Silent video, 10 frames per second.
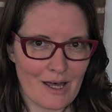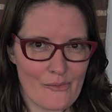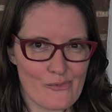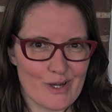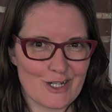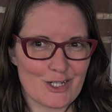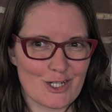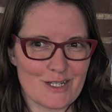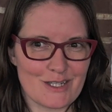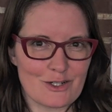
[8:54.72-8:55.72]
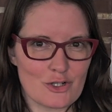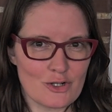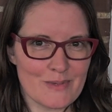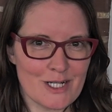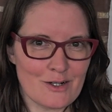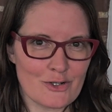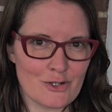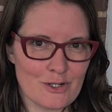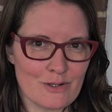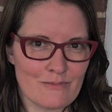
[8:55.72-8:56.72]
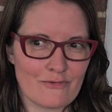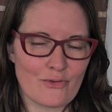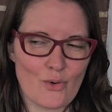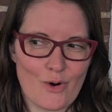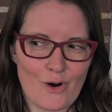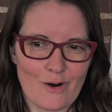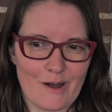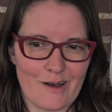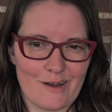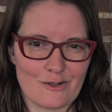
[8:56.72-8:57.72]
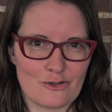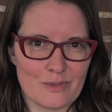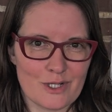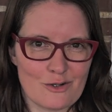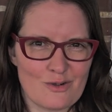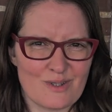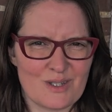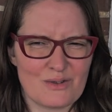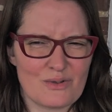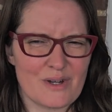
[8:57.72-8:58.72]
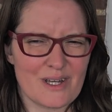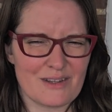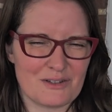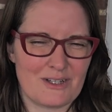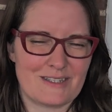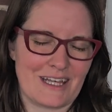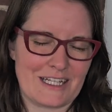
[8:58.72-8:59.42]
which is a German term for a German who's doing those like